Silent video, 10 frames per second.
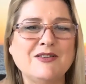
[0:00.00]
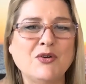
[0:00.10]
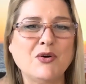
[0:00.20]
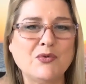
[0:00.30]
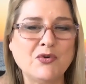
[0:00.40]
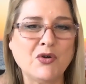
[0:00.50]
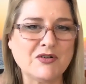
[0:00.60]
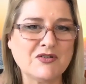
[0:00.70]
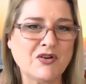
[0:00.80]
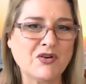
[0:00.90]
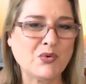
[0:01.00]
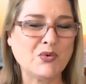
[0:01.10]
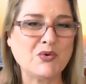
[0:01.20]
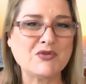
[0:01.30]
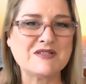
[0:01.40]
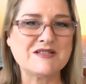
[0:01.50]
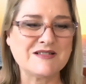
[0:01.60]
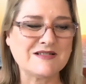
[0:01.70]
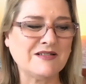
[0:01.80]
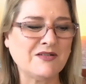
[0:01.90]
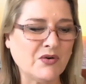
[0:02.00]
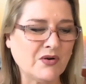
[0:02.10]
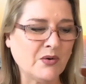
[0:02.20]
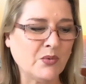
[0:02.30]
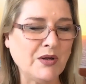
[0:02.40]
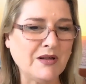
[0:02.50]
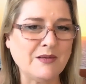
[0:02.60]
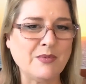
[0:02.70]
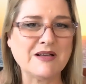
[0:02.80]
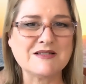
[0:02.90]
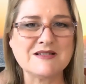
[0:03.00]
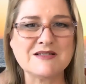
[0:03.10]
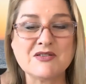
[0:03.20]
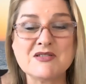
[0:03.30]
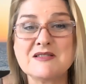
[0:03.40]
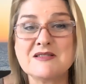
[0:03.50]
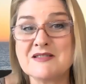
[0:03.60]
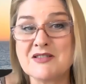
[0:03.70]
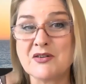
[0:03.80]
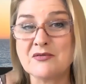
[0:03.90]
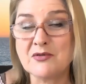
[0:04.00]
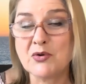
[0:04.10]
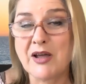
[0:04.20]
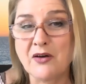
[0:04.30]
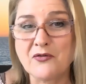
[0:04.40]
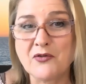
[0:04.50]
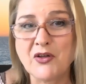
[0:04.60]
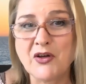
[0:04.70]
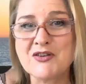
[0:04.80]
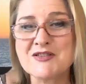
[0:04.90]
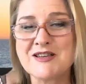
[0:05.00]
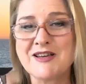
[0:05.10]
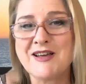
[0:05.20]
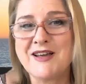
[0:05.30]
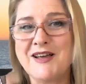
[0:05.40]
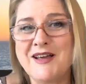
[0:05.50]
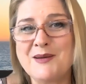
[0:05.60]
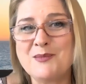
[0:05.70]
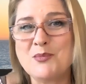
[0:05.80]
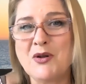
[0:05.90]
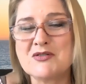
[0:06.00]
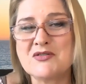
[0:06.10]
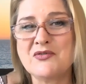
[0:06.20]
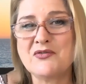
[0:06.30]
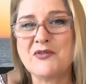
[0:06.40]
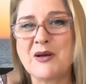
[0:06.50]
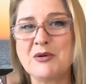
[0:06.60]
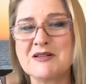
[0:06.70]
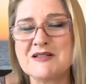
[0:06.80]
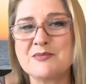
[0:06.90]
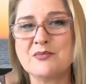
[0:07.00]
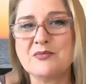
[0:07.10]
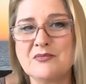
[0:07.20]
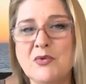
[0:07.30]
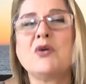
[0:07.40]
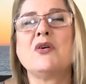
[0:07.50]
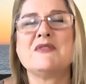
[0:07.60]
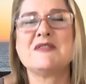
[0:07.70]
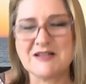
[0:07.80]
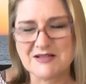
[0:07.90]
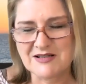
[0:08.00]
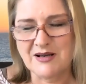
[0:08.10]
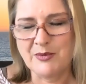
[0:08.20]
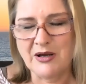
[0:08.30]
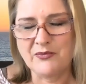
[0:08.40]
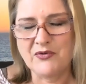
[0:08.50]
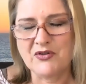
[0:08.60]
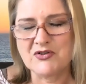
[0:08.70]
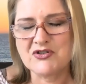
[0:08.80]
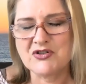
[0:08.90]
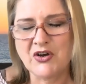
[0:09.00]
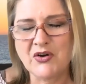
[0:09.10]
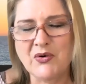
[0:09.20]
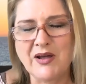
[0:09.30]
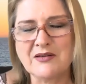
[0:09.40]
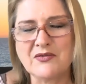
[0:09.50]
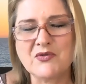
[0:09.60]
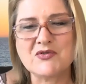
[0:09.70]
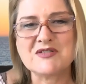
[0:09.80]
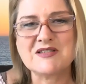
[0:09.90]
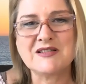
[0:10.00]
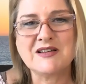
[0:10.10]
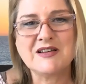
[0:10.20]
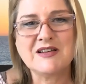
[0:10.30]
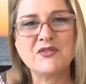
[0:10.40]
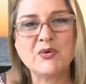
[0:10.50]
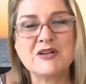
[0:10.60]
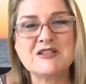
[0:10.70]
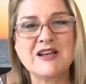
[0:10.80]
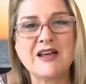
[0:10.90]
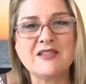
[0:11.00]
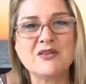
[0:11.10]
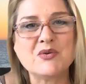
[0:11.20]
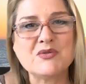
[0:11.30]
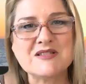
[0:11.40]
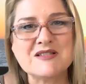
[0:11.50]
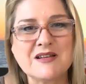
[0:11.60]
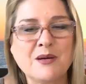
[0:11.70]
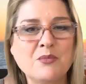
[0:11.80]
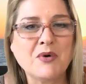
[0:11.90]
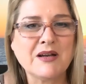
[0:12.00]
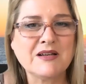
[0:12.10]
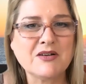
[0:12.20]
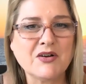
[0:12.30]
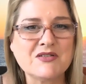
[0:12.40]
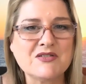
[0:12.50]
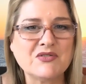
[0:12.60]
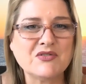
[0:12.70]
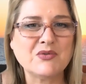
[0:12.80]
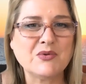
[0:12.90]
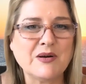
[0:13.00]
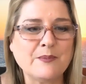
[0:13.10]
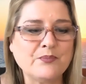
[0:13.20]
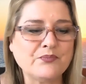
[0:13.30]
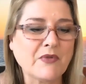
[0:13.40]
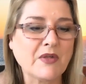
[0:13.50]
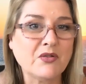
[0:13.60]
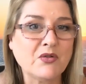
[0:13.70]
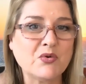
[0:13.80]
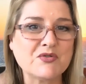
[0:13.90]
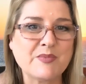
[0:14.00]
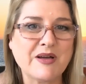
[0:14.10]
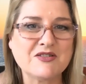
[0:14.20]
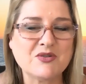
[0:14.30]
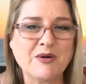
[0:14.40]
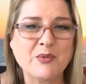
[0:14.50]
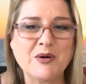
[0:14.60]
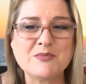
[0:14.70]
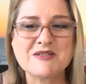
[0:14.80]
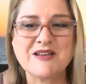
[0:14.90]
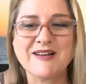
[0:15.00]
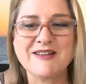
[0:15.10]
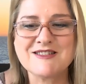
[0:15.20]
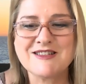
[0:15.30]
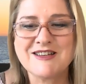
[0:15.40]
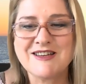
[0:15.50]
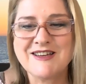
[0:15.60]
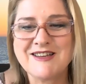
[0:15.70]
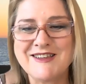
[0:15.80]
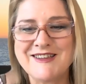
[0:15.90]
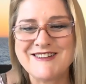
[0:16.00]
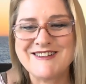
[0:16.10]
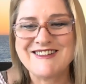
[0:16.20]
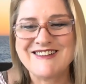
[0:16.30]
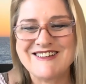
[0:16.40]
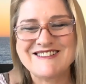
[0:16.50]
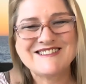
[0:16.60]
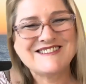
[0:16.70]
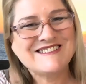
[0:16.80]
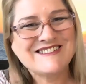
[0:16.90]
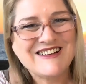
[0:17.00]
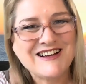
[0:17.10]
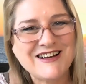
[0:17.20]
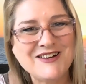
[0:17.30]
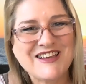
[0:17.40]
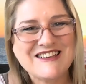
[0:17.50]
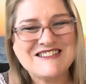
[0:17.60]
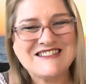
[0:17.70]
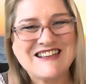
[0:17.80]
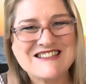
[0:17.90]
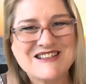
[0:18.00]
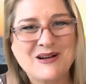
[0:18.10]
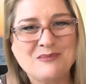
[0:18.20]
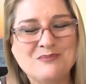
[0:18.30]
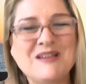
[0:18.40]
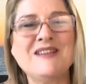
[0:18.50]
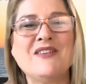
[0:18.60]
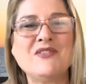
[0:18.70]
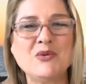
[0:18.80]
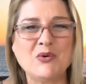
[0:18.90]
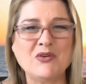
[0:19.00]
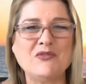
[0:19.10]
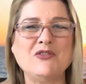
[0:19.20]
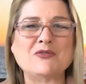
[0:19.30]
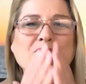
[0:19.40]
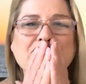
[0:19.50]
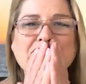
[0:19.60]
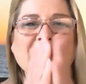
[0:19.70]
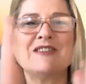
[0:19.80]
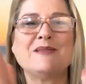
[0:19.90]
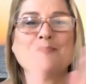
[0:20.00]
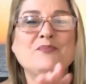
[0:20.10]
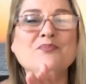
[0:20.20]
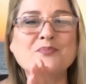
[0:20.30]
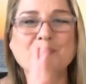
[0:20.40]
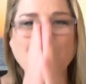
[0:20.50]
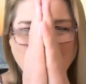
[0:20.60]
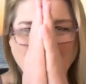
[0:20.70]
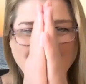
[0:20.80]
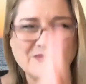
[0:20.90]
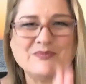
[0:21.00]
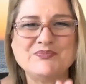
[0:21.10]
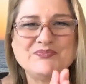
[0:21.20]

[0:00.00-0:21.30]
not not not a course, just you know a weekly basis. So so look out for those, and lots of fabulous more conversations coming up for the show. And of course, if you want to check out the courses that running, go to um, the course page on my website, and. Uh, I'll catch you next time. Big love to all of you. Bye for now.